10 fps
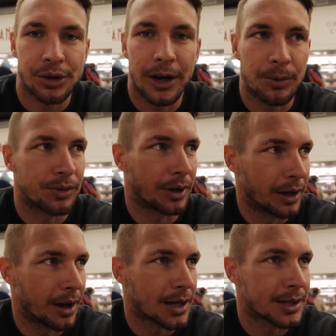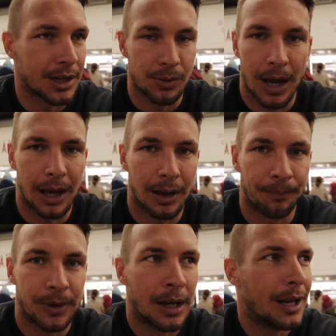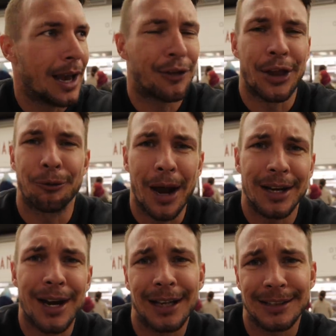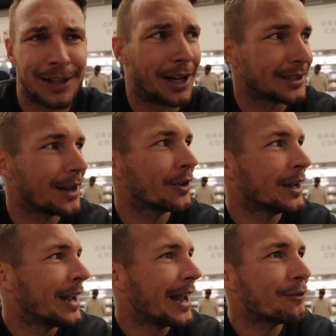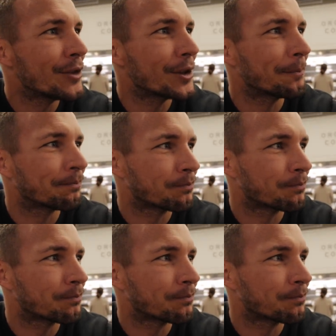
train was really nice. Was, um, everything ran nice and nice. everything.